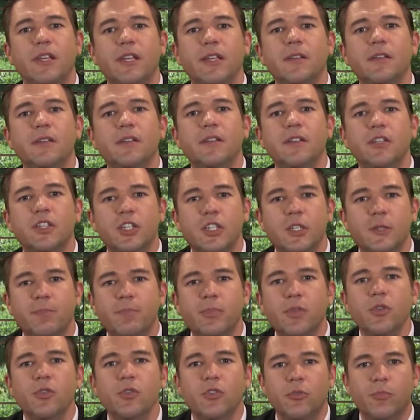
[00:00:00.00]

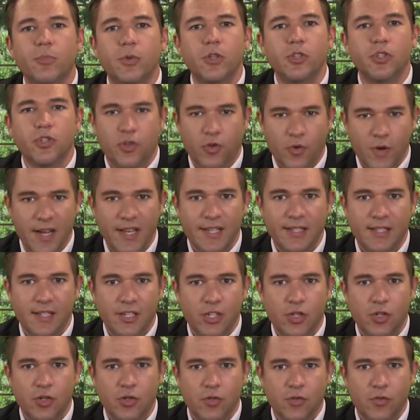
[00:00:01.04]
indisputable
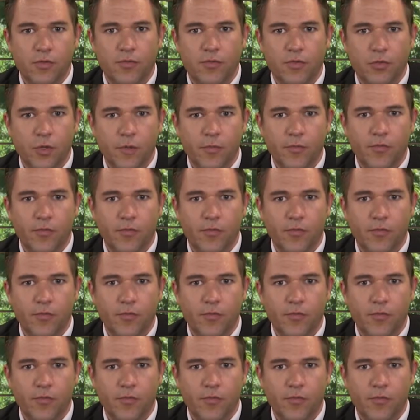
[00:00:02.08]
transitional form